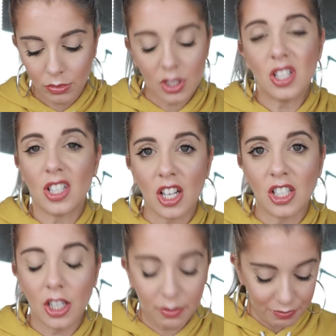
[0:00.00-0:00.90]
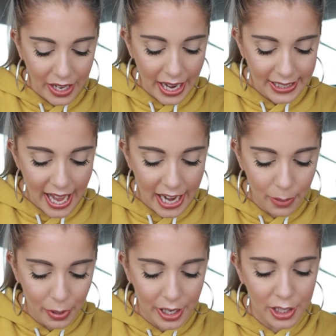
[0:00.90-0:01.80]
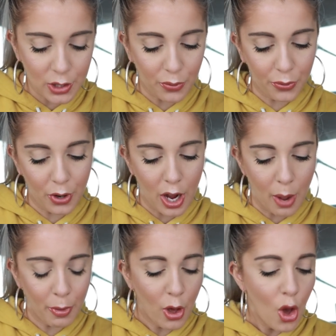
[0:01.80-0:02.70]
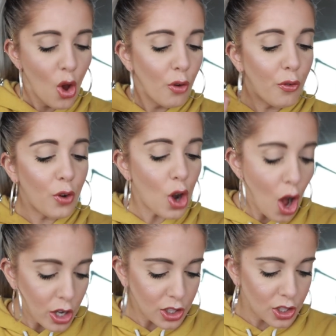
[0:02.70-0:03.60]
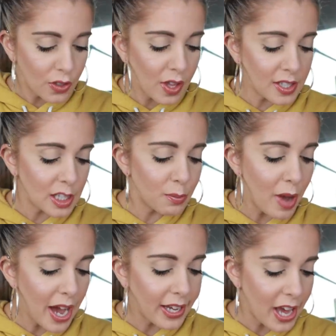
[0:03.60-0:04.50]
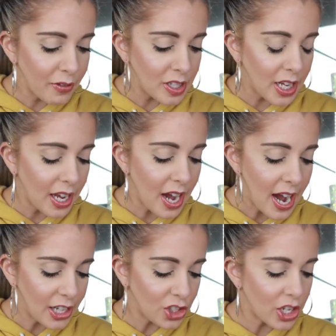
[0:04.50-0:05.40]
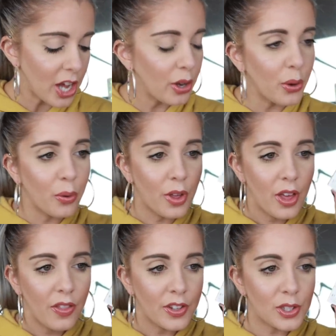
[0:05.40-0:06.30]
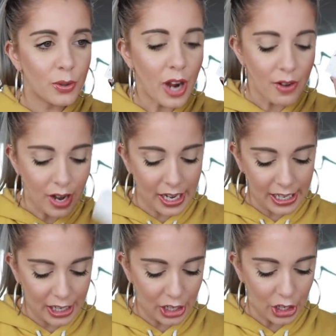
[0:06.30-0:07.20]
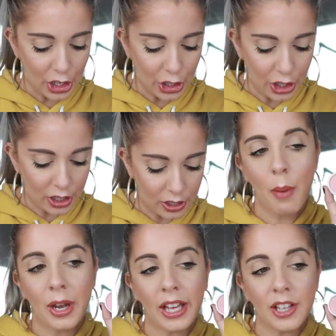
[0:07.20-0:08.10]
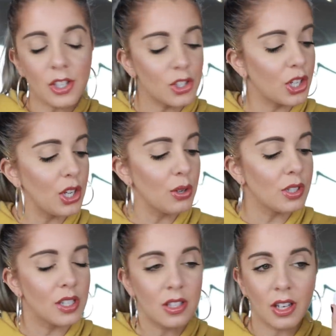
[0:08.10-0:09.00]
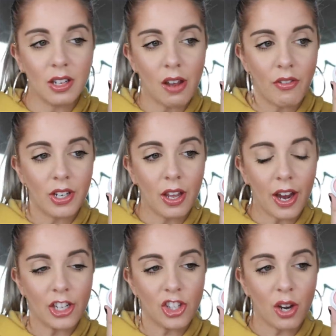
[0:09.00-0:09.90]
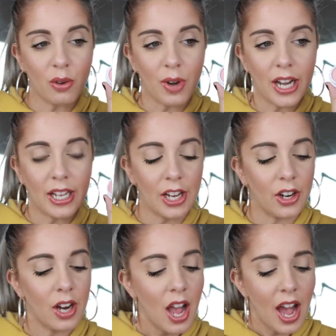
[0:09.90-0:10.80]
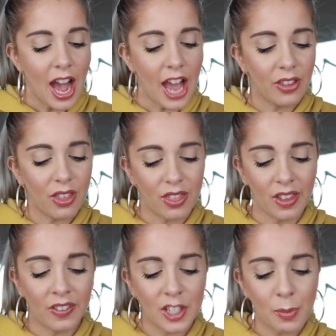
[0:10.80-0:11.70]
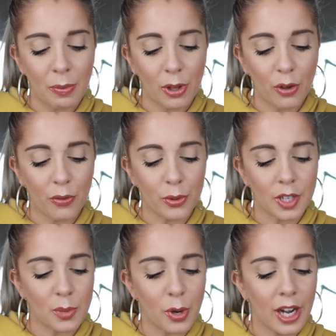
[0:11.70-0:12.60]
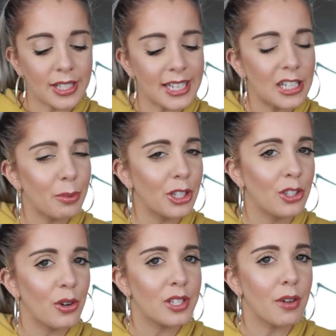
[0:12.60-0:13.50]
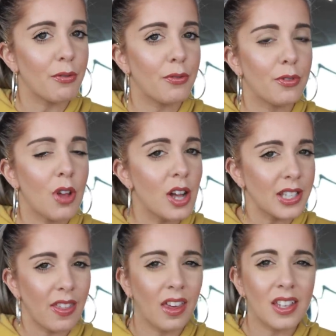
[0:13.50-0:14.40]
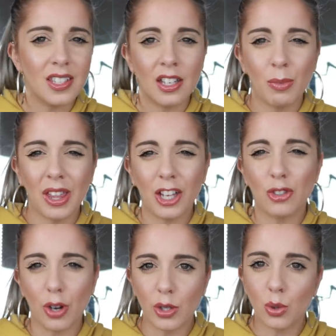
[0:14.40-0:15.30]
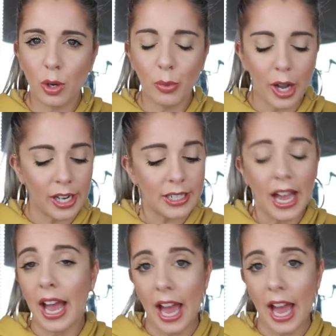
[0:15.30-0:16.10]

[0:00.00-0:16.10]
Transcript: It's disgusting. The next item is from Floss, this is my everyday eyeshadow. This little guy right here. I mean, I guess it's cute. It's like an everyday eyeshadow right here. I think this might be a full-size product. I typically notice that Floss, I think it's gonna be like a drugstore brand.